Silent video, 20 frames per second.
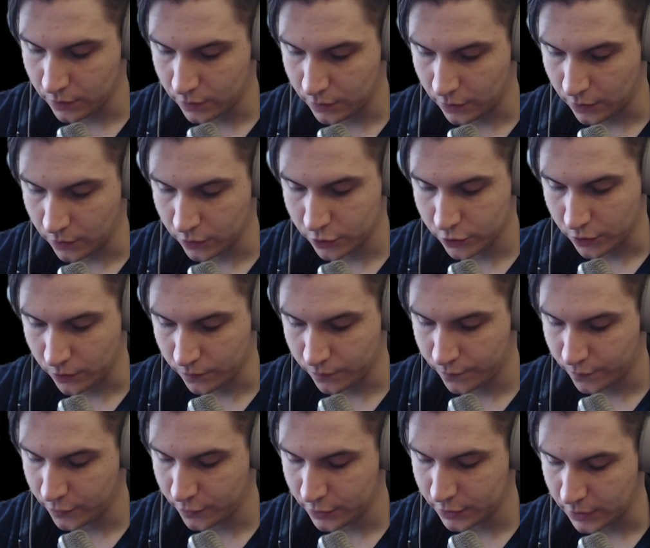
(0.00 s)
So
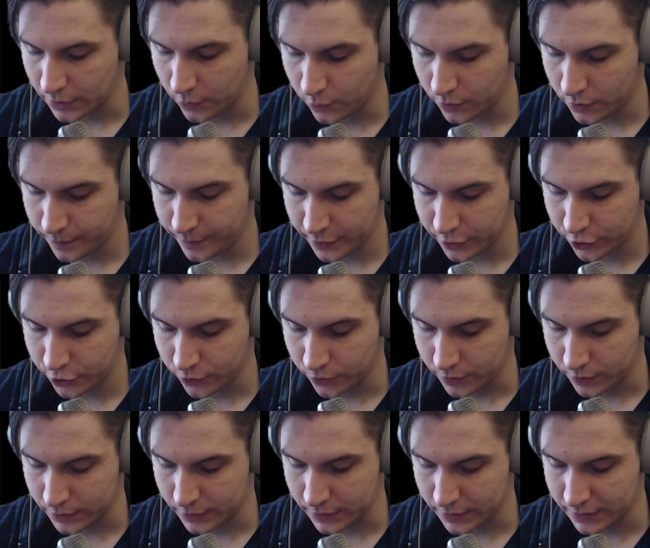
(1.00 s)
first, I want to make sure
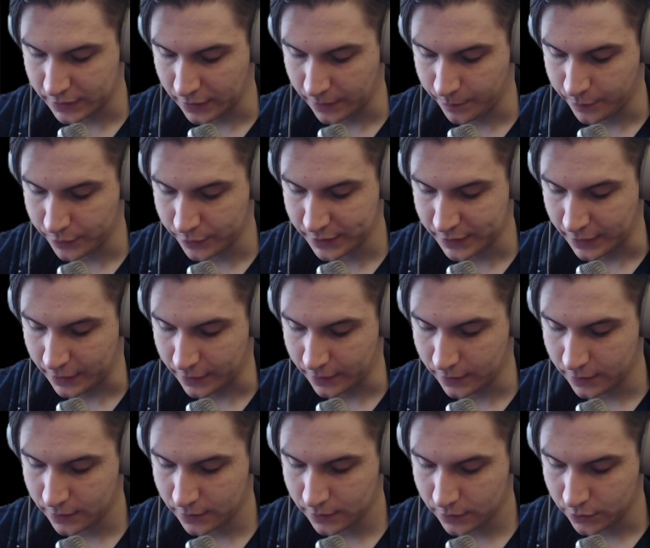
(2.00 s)
it's the same percent.
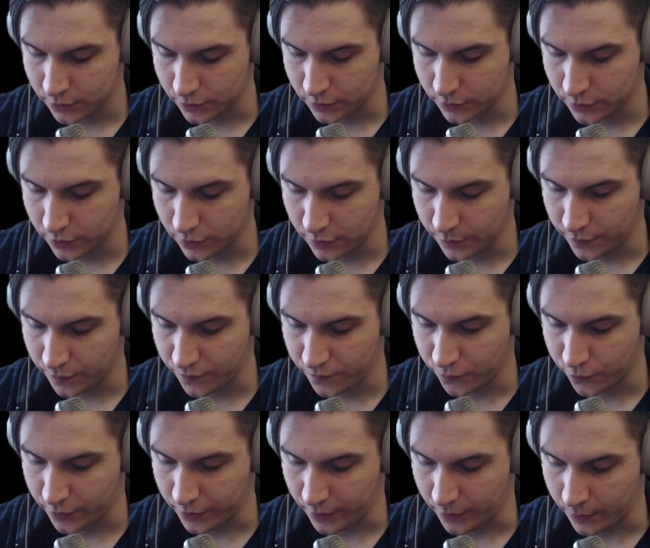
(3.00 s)
So it's gonna be
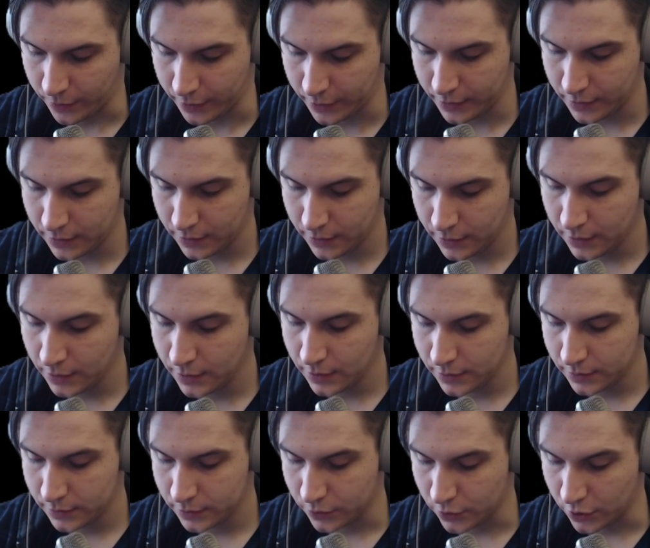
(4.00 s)
40, right?
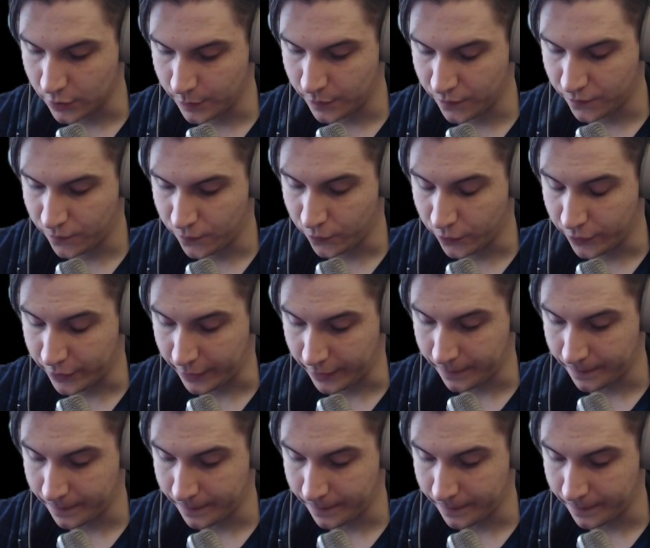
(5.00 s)
It's gonna be 40.